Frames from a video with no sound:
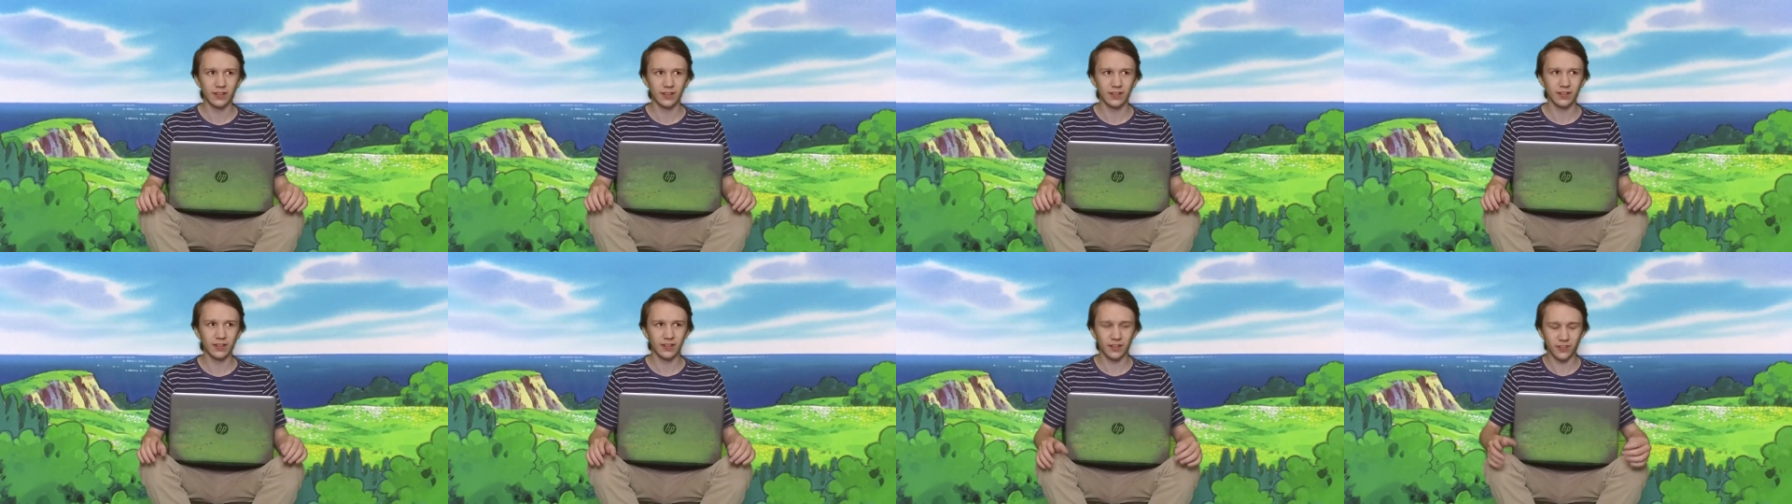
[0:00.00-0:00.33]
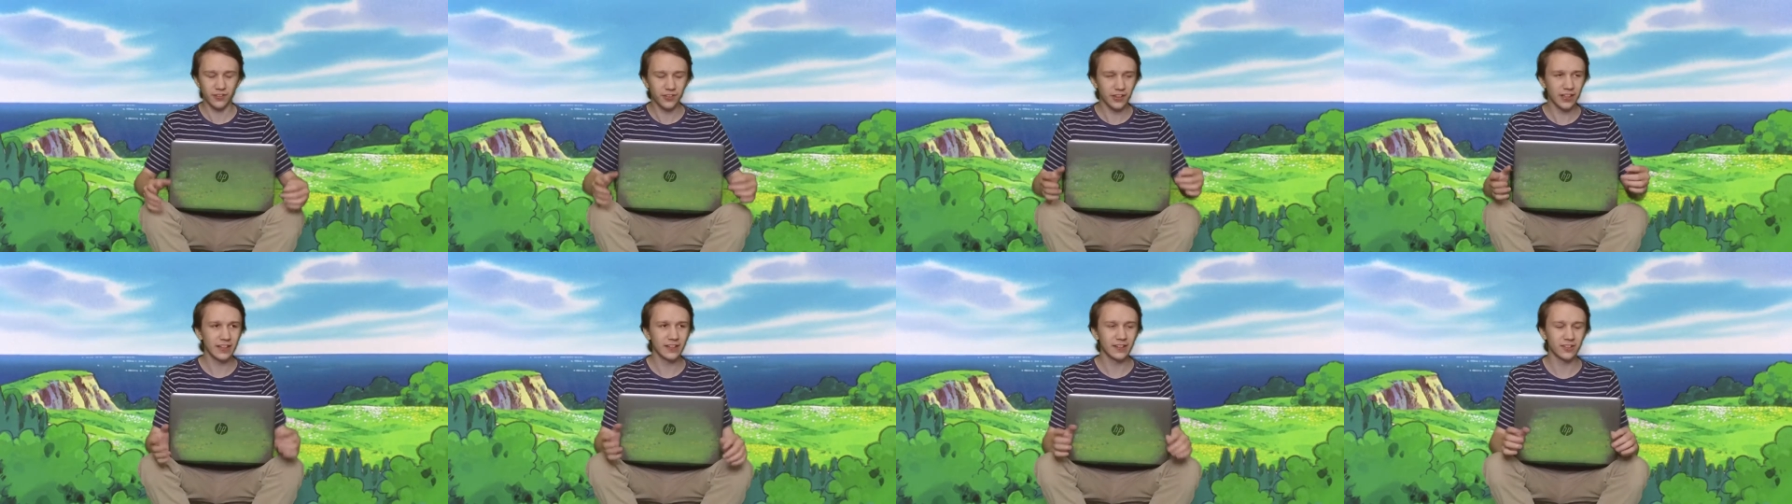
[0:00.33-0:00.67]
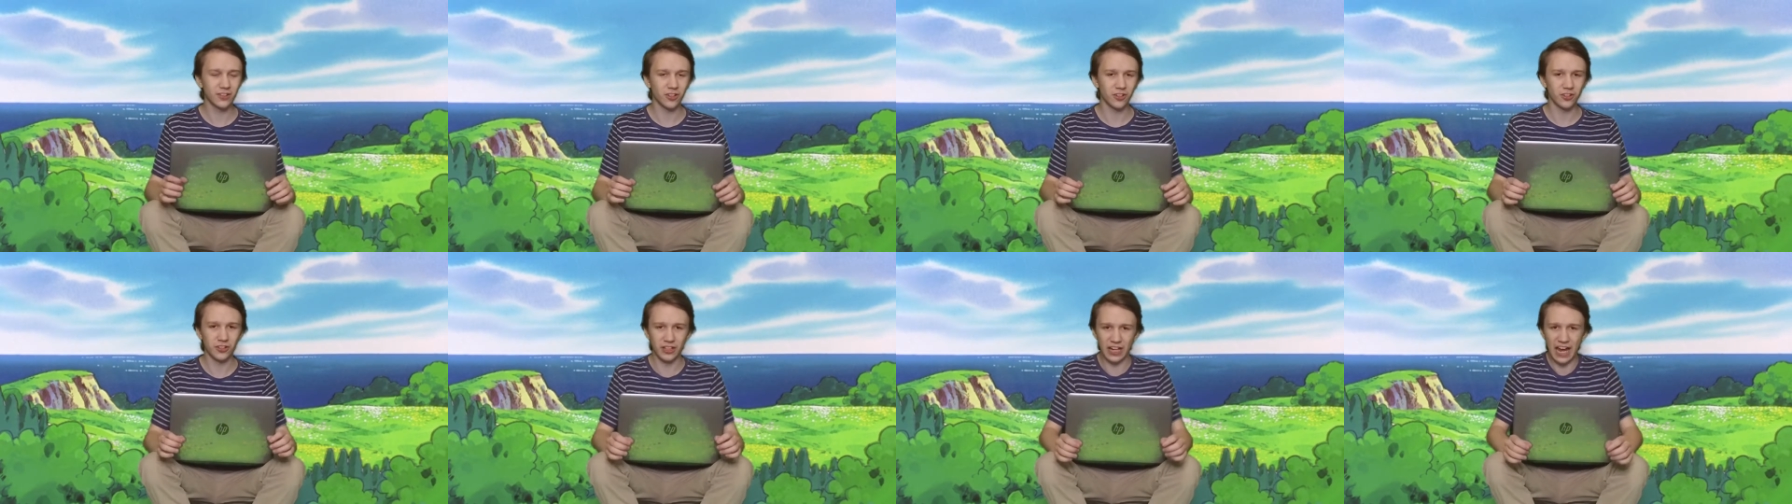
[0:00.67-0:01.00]
The thing is, though,
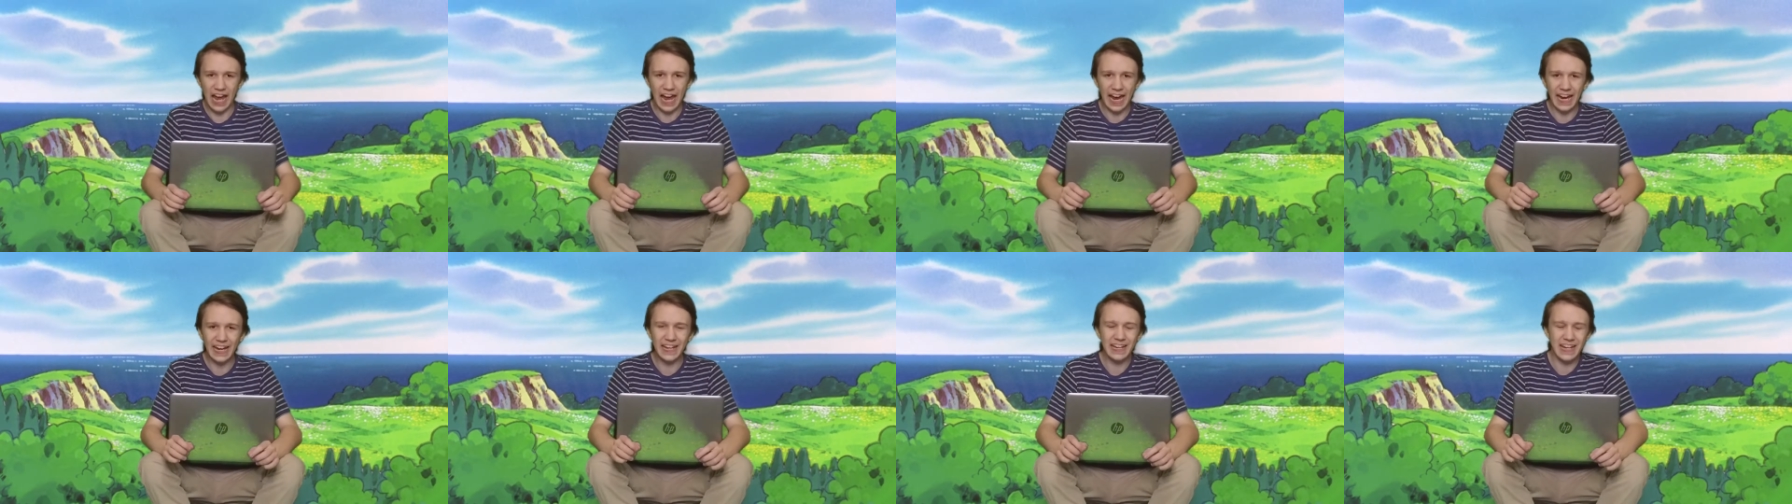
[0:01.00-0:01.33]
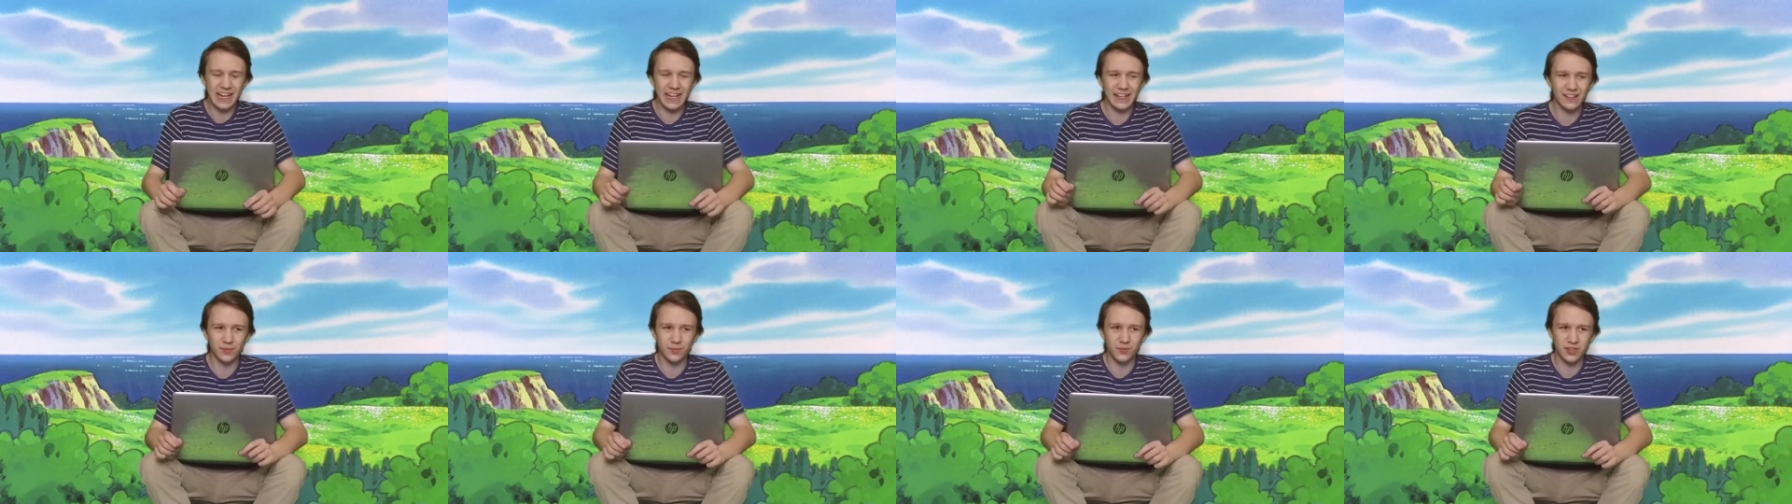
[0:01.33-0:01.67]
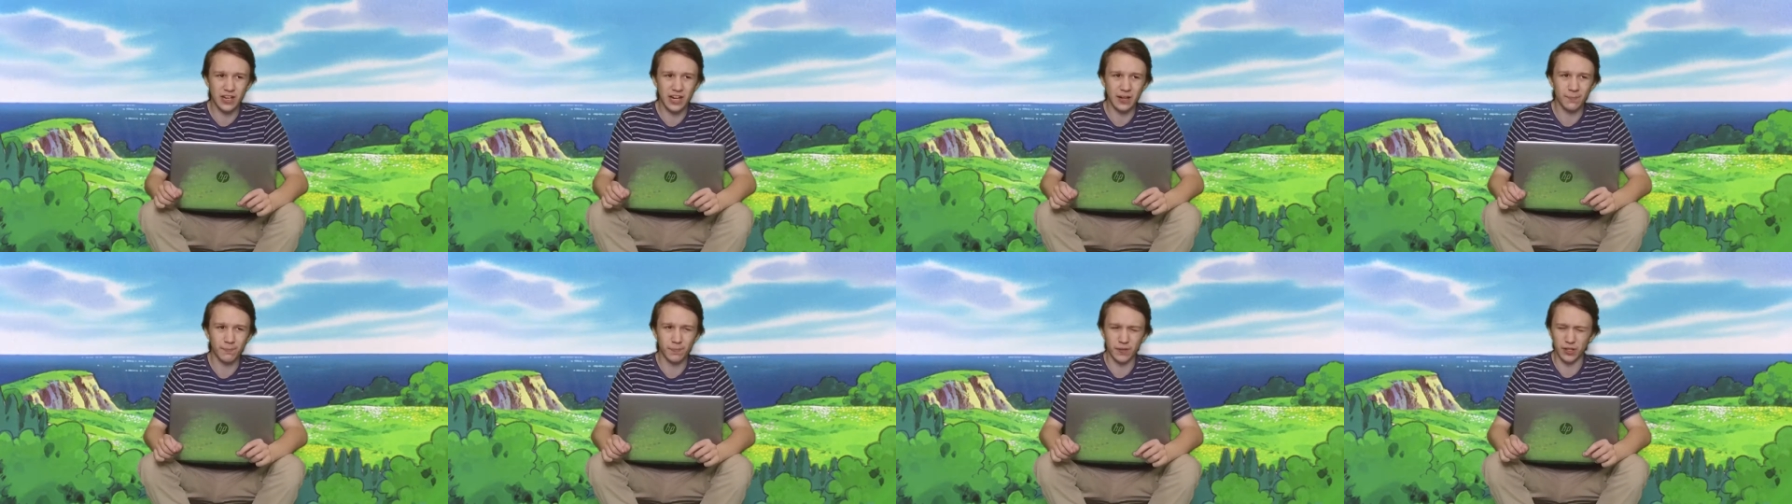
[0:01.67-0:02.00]
you hate Handsome
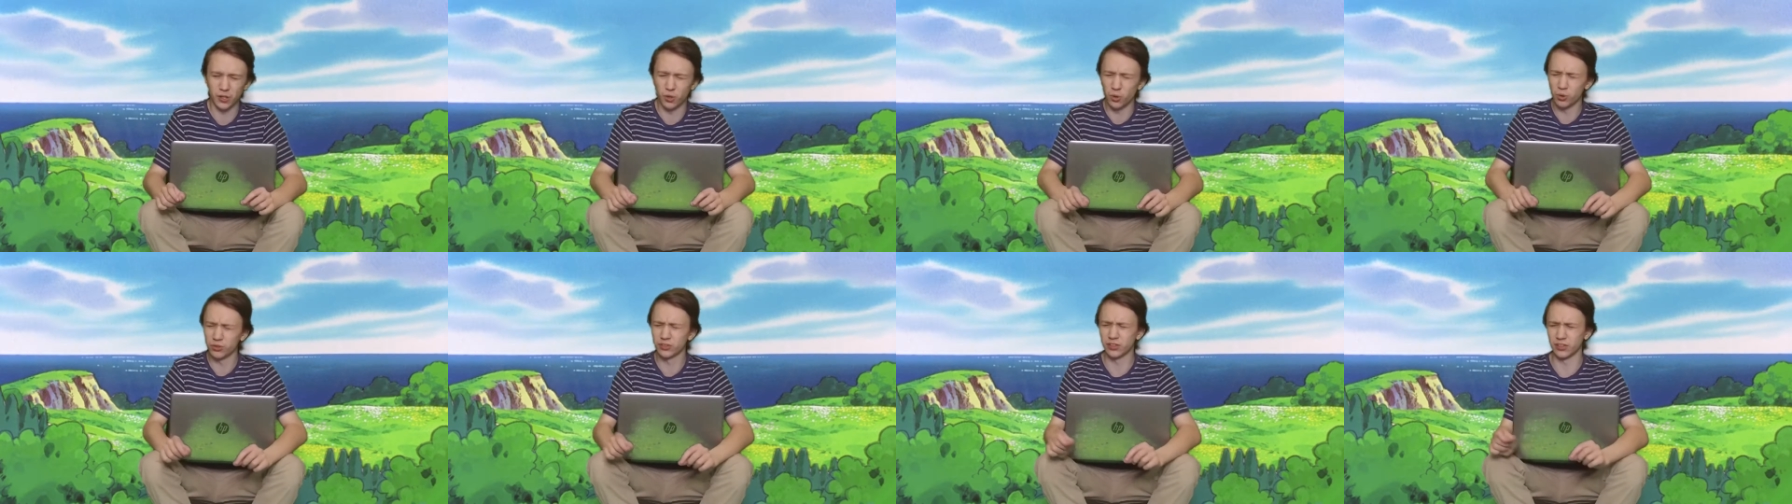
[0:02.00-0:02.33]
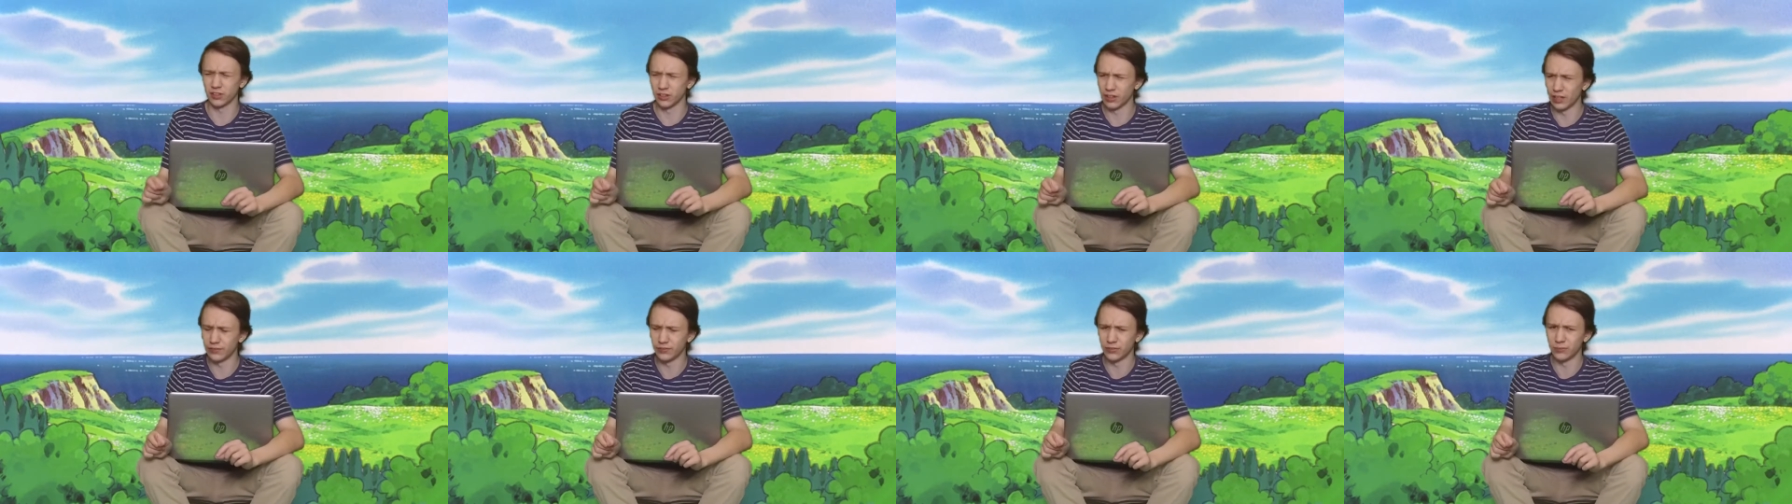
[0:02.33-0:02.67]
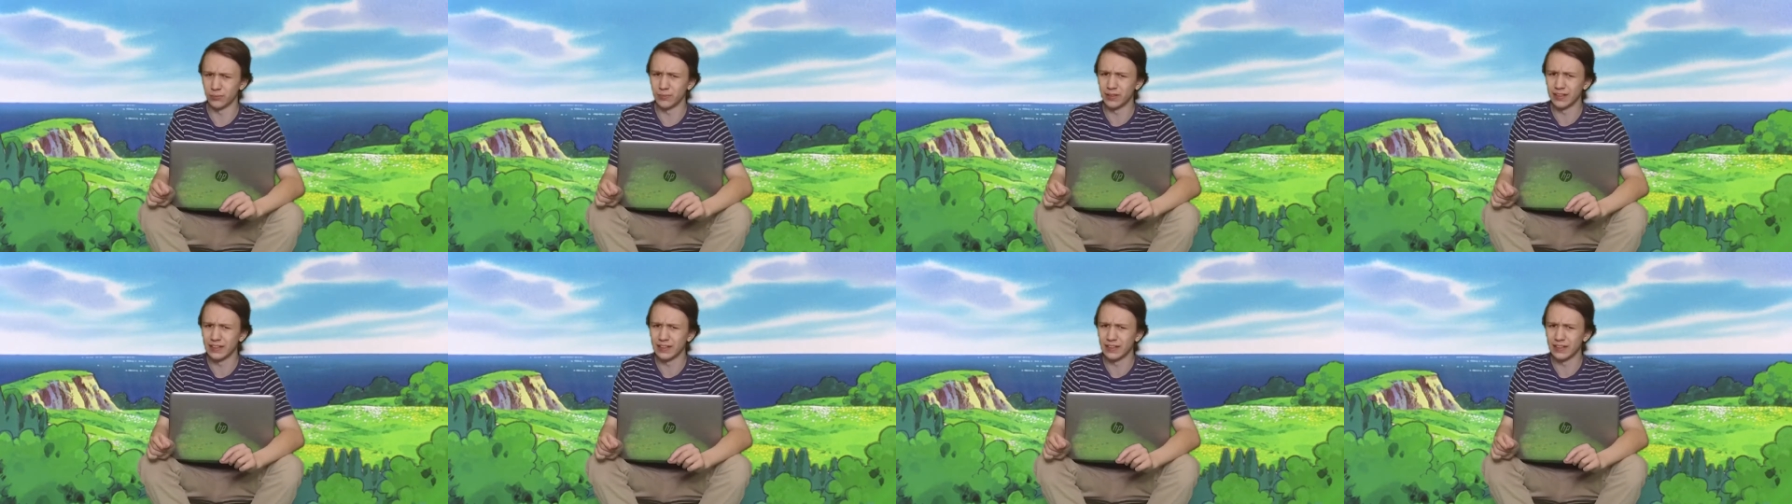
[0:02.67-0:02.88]
Jack, but you also love him.